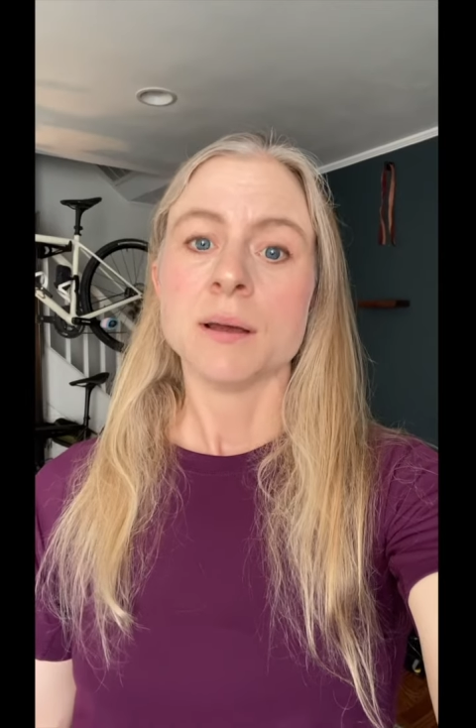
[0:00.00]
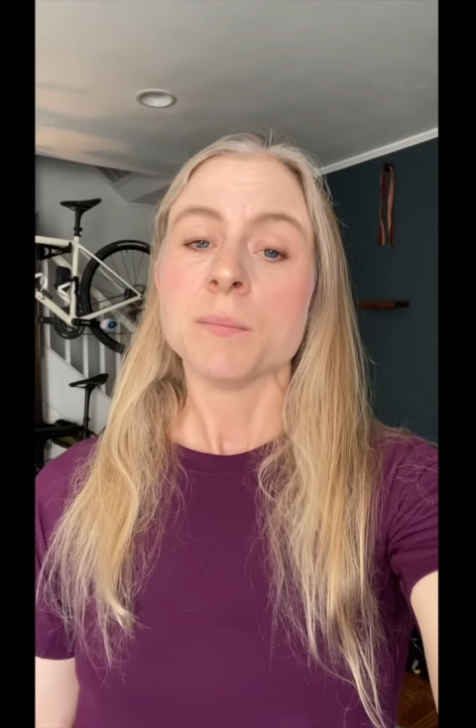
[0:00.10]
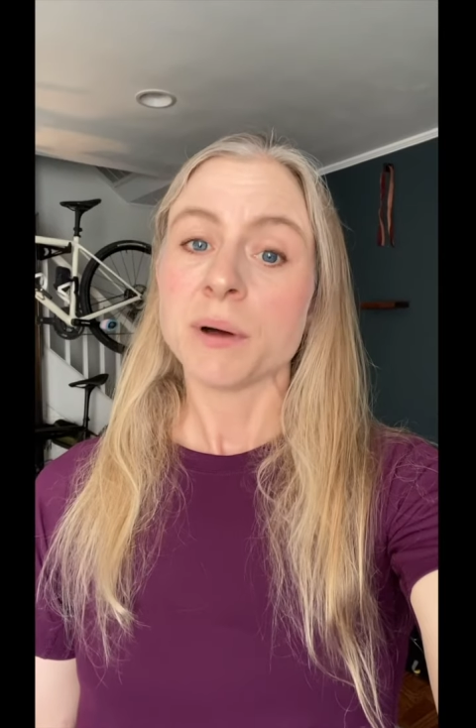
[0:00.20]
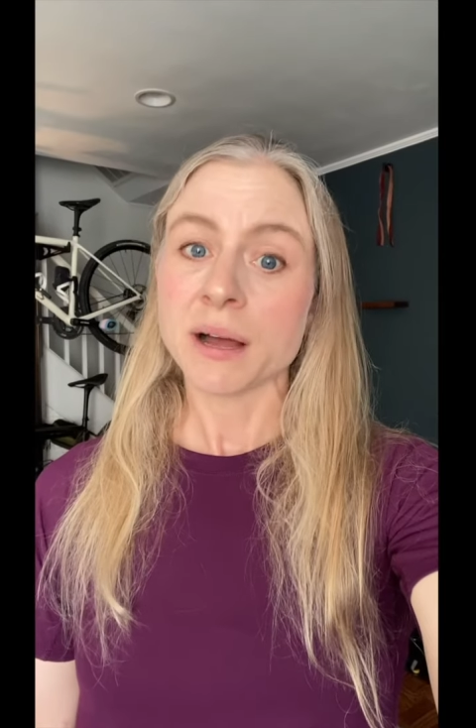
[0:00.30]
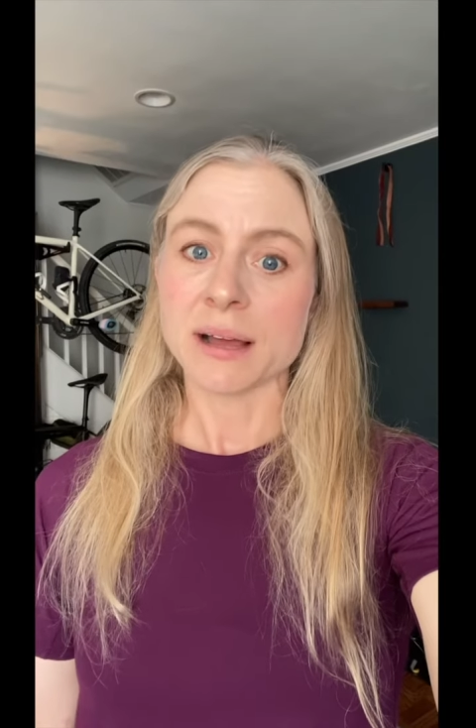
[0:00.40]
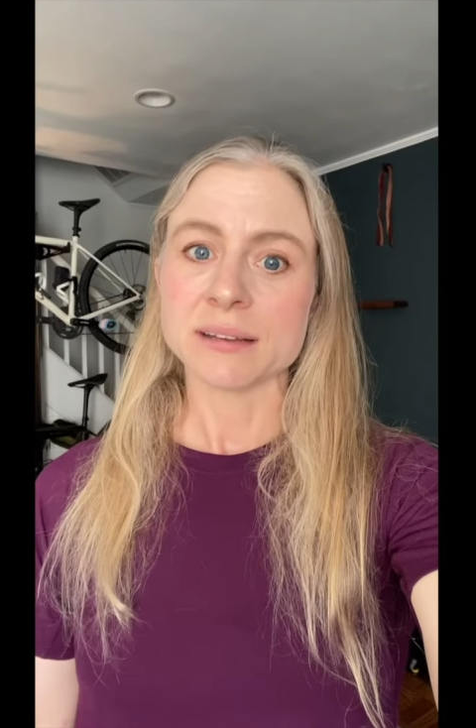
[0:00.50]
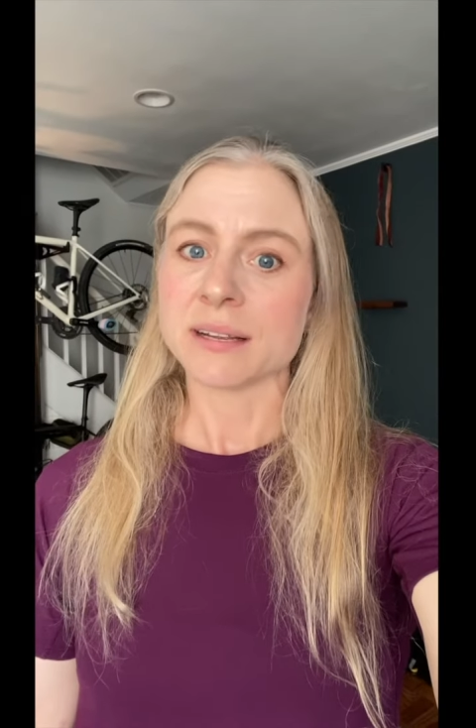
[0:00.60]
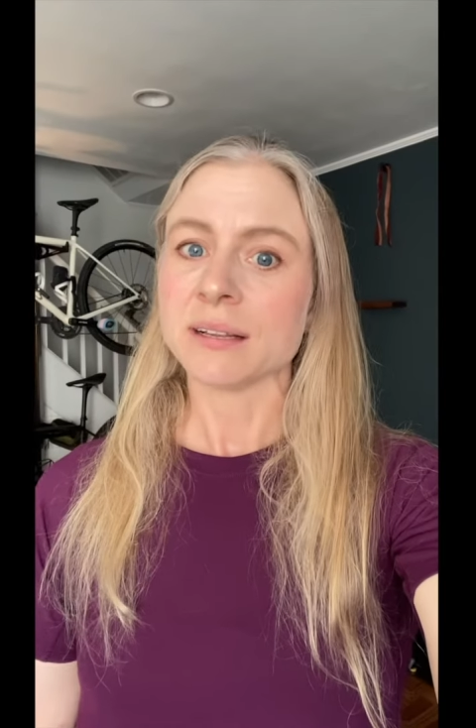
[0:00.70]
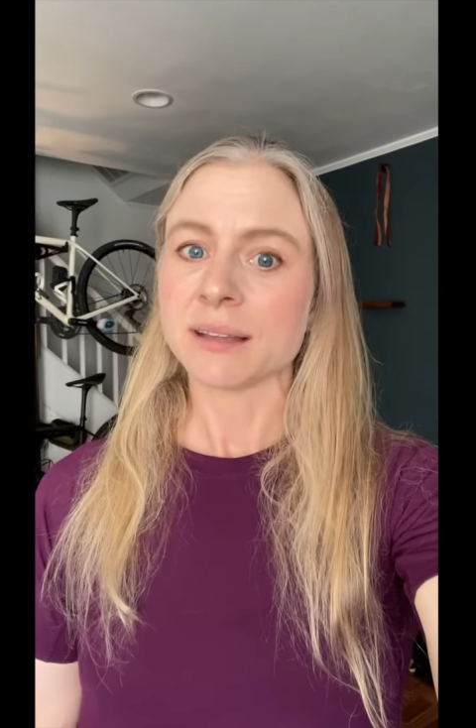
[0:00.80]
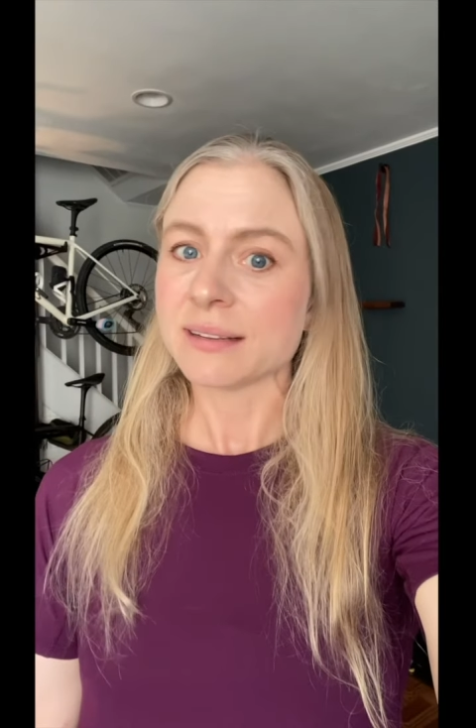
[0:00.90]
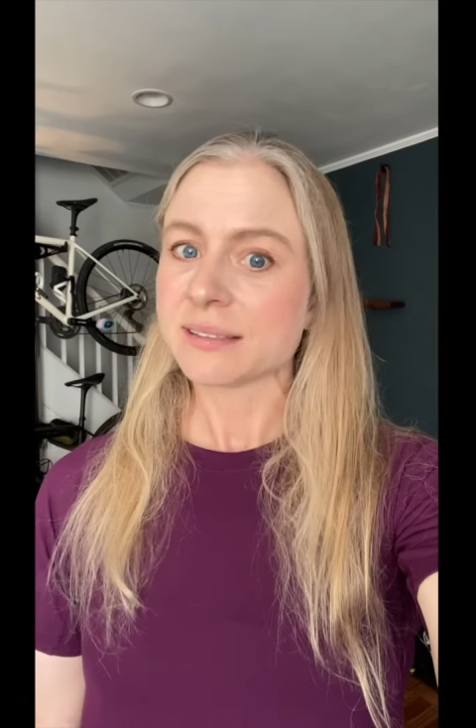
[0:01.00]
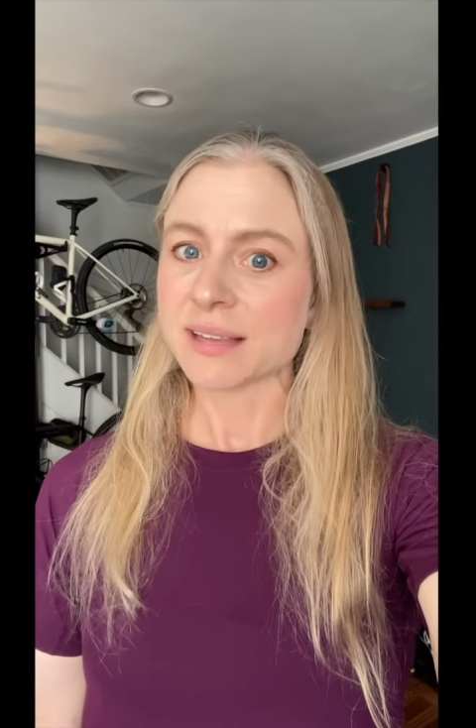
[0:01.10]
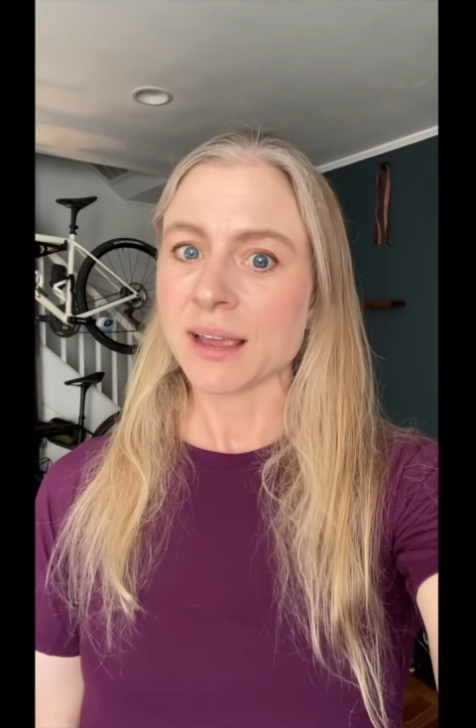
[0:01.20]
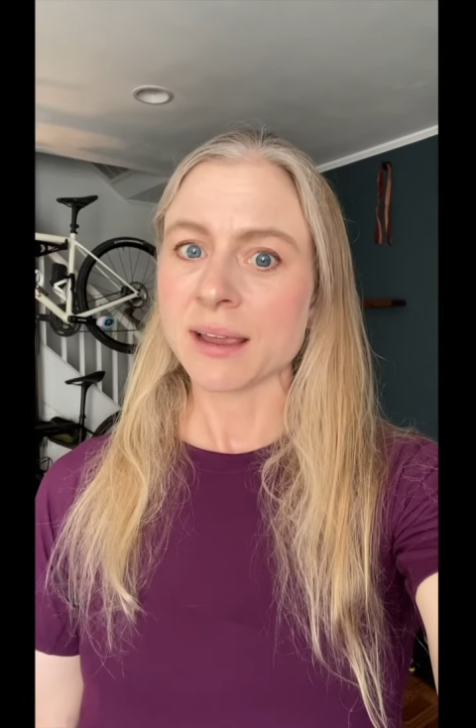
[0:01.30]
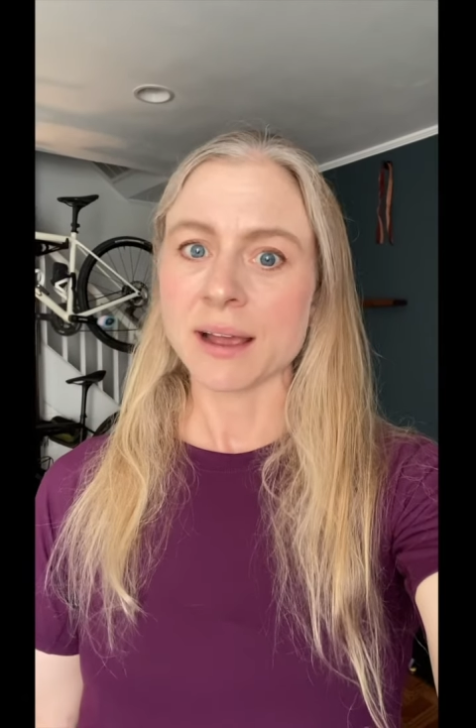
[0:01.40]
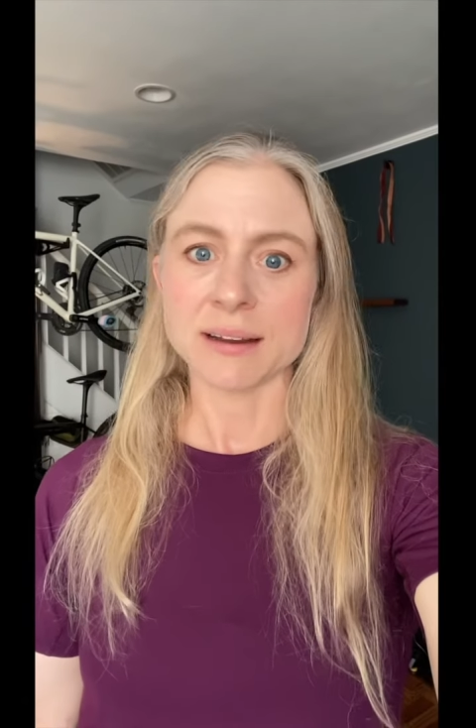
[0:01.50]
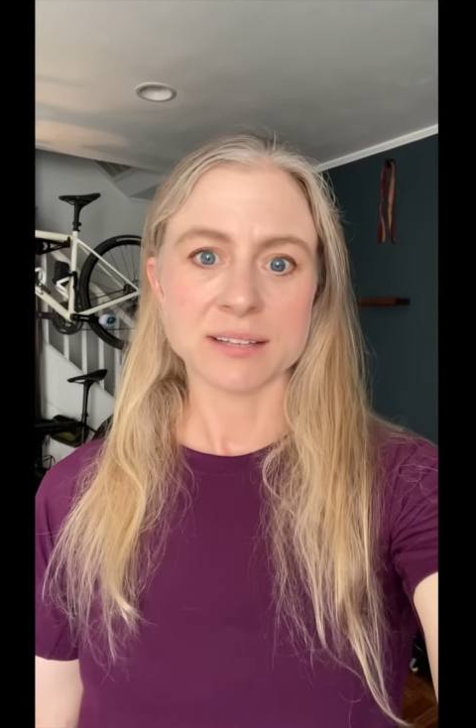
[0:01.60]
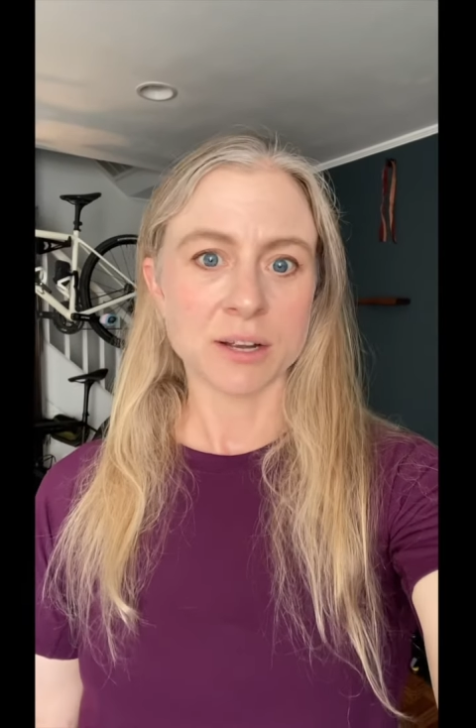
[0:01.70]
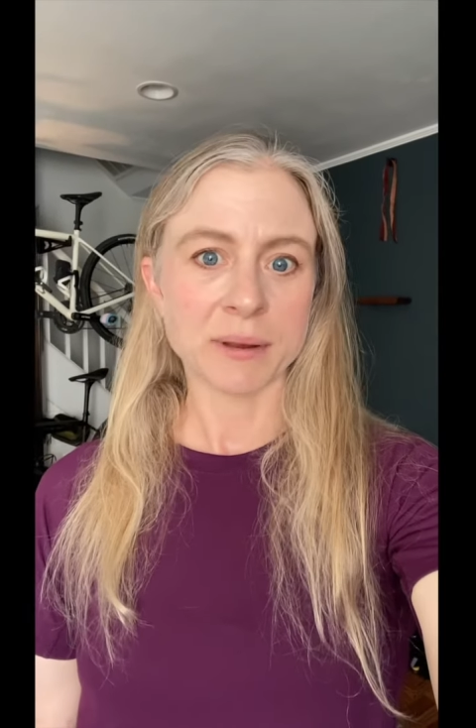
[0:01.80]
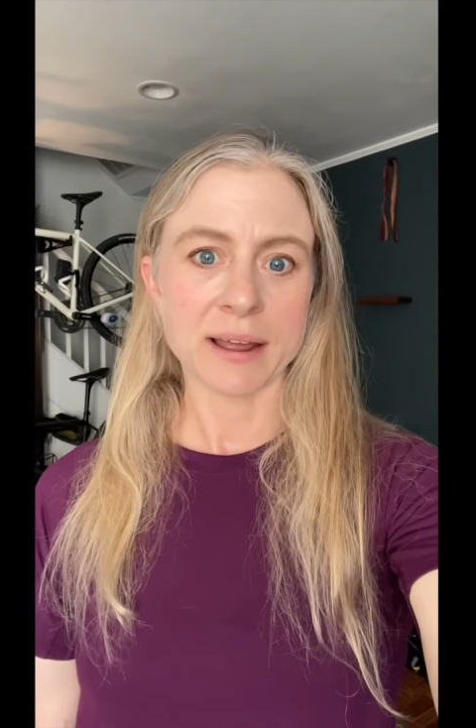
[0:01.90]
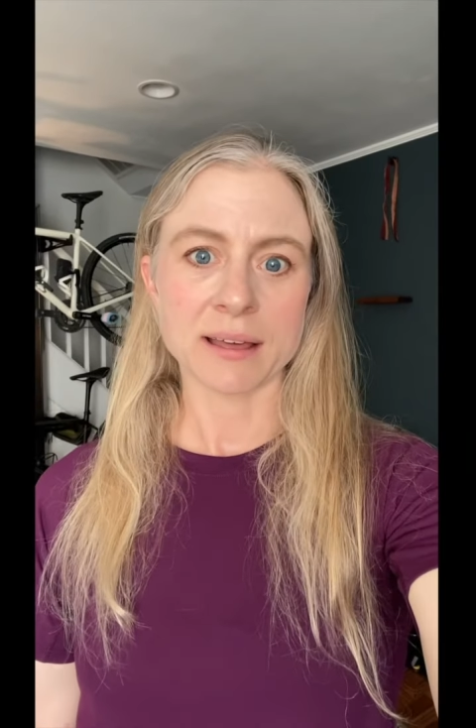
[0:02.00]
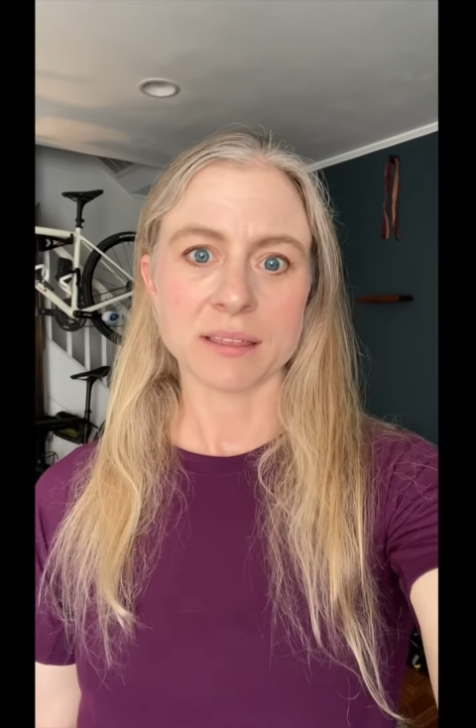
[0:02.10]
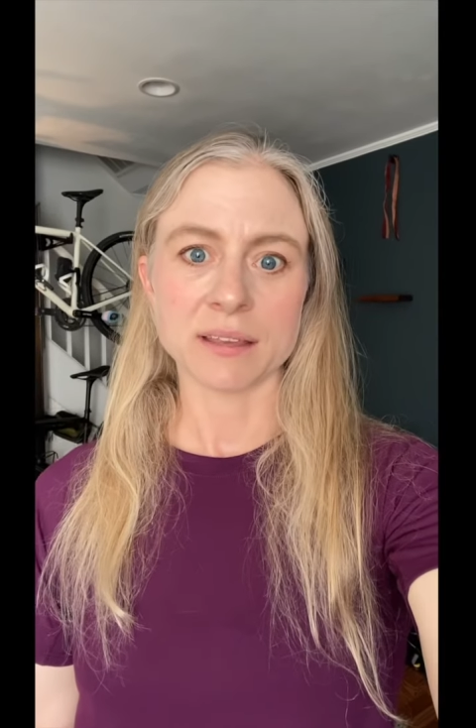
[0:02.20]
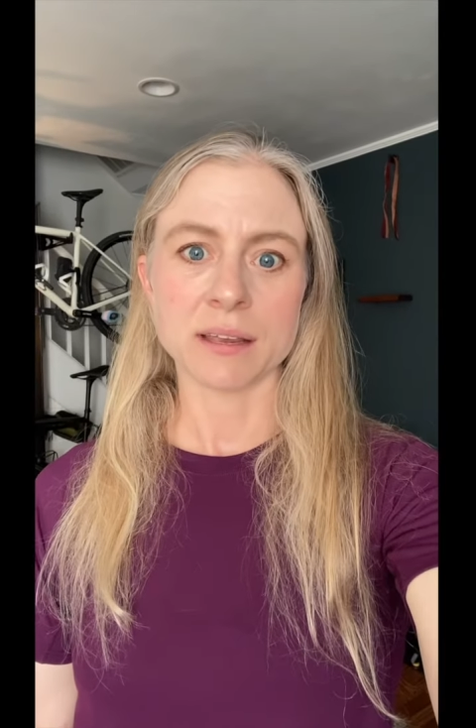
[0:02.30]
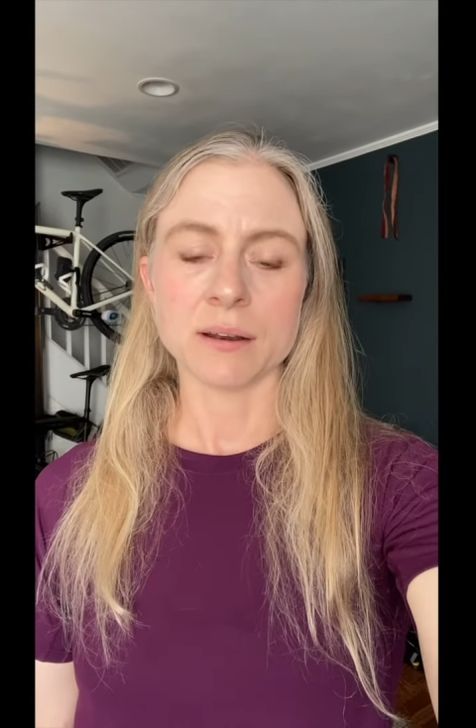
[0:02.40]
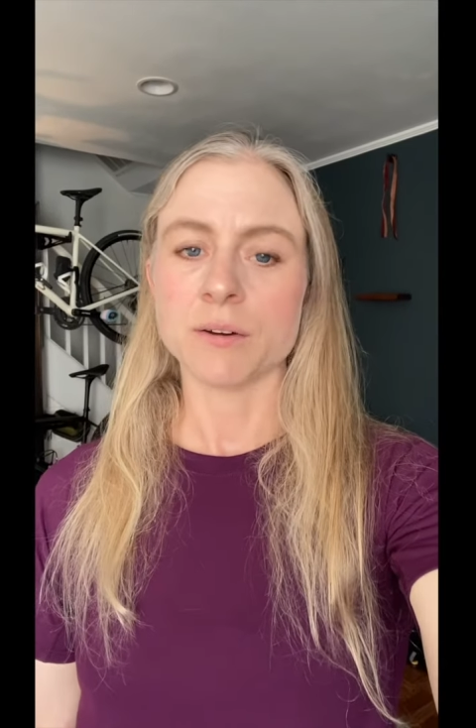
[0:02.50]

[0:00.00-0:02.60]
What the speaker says: But let's say I tell my athlete,